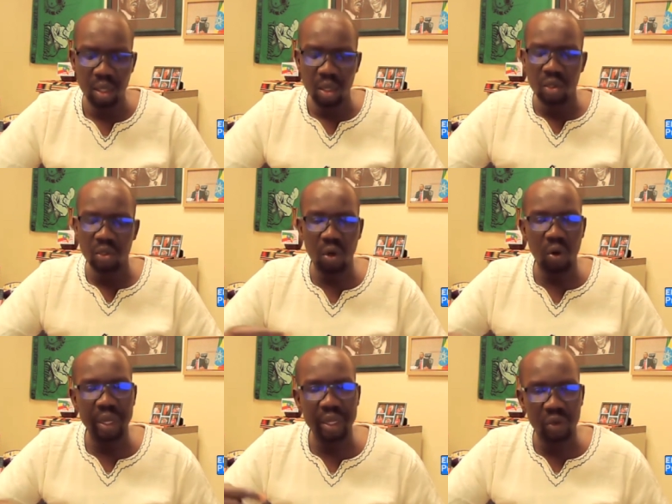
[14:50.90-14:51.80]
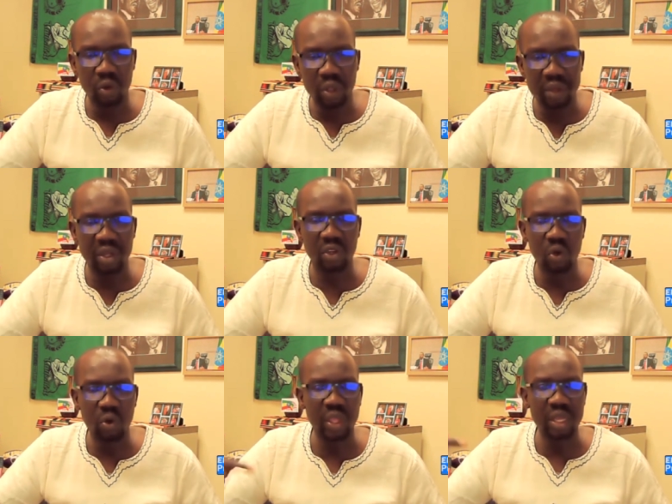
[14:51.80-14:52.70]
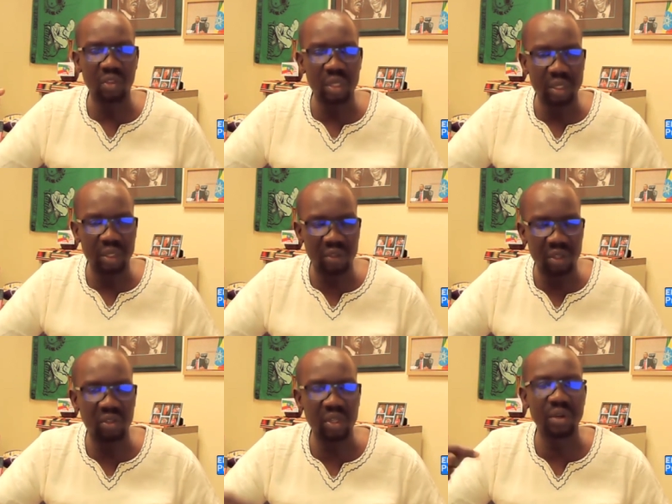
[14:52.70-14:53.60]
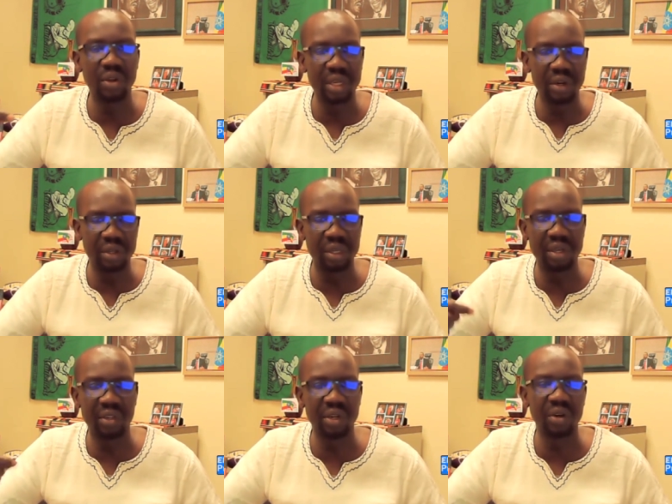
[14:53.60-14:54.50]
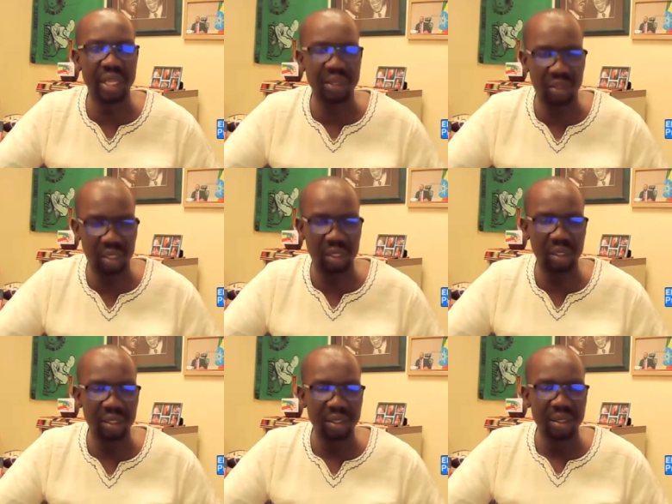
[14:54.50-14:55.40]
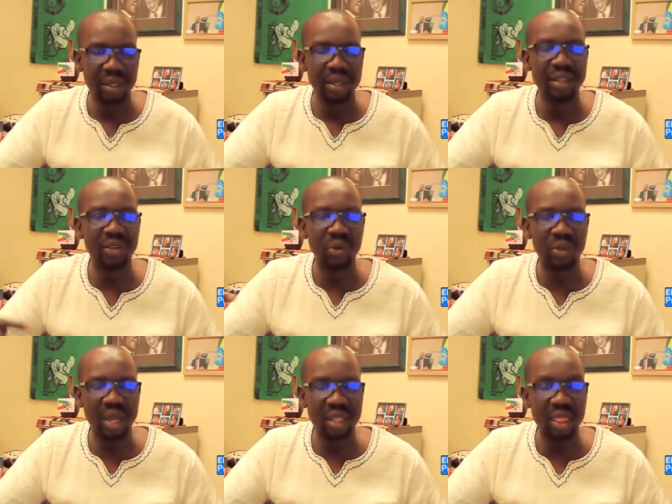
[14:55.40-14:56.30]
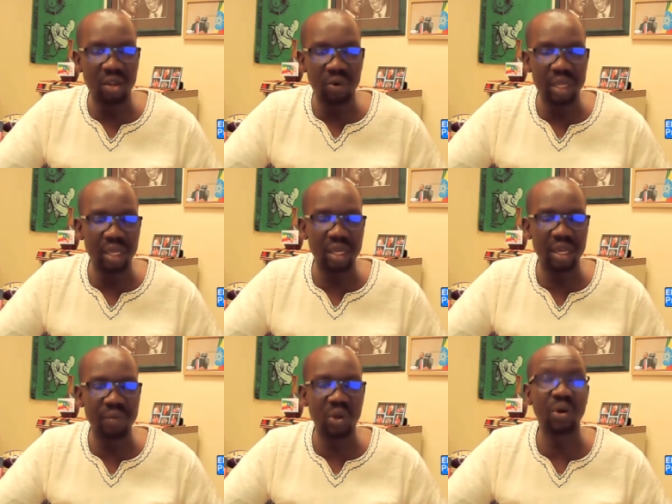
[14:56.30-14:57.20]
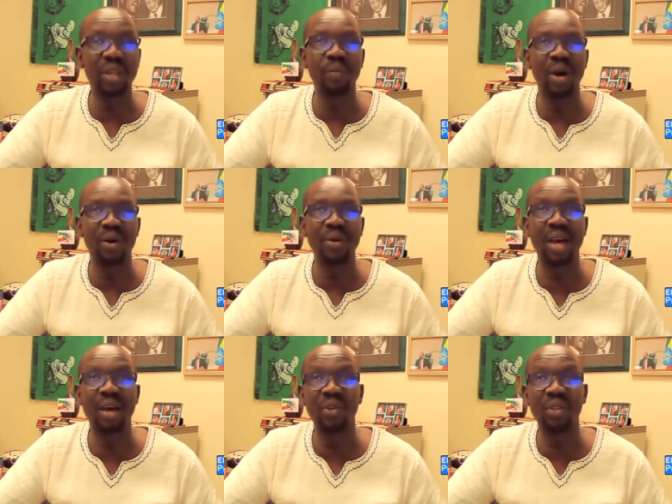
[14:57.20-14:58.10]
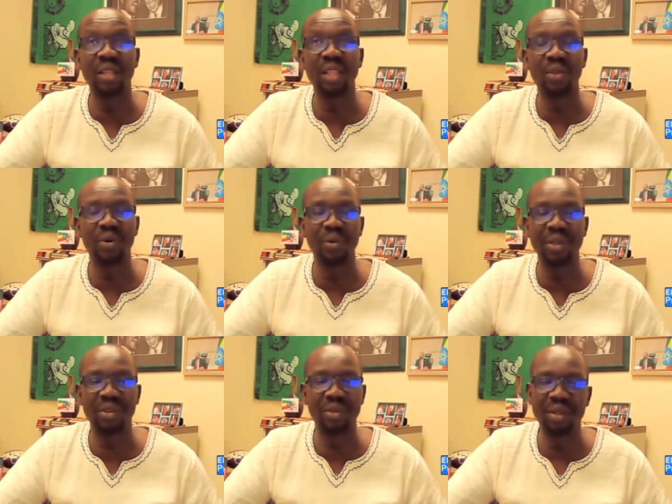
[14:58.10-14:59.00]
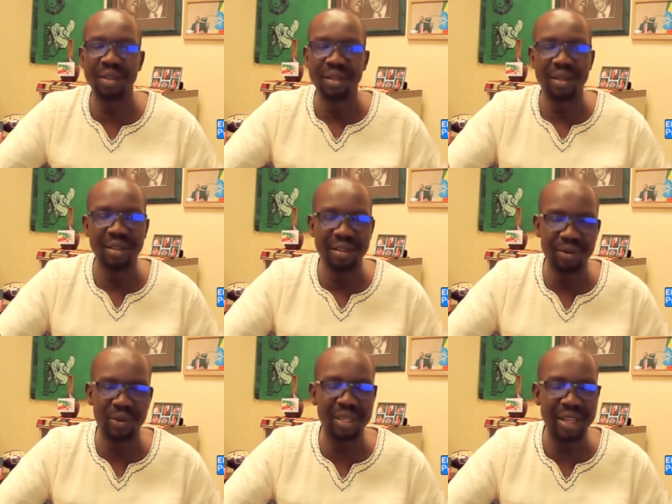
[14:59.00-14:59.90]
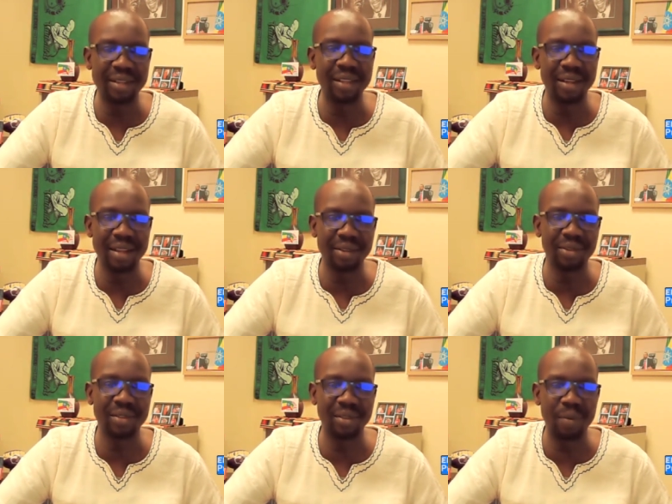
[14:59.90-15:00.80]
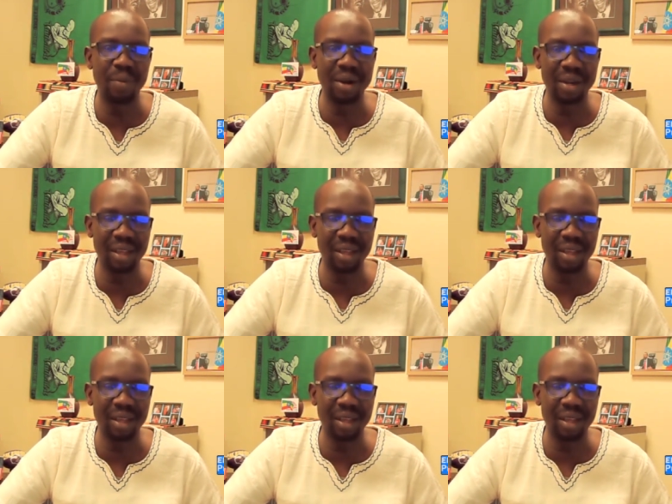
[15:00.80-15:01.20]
So in 2002, things started to deteriorate. In 2003, I'm talking about now 2003, which is 1996 in the Mari